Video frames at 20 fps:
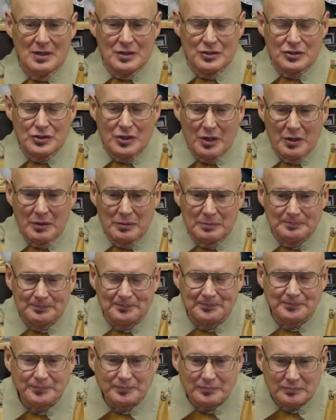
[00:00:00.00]
So
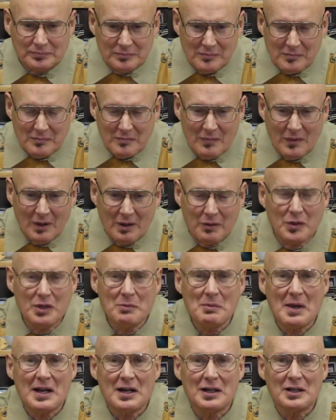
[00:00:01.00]
we
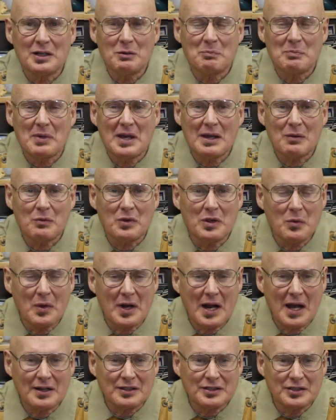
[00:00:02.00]
made a little bet, and we
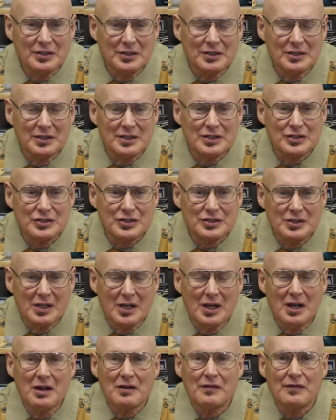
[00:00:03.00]
went out to his
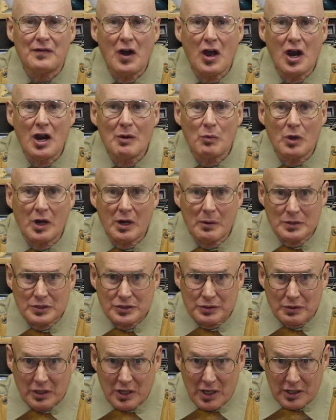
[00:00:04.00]
farm where he
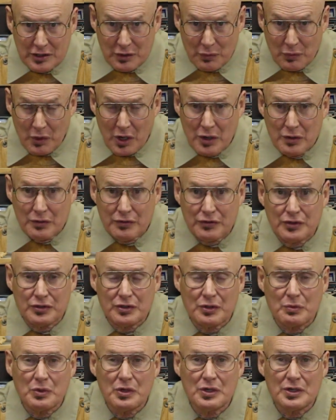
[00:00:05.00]
was cutting a road through
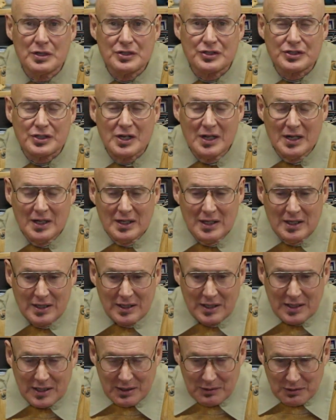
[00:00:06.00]
the woods,
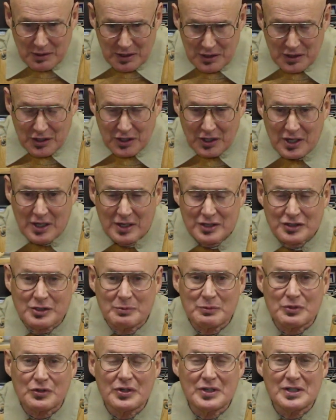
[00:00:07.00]
and he needed to cut
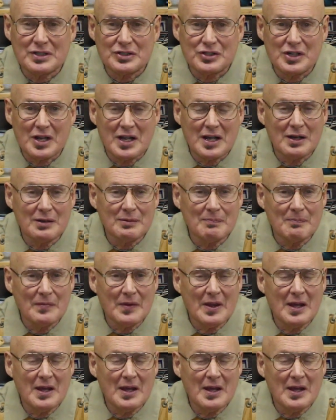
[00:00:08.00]
some trees down.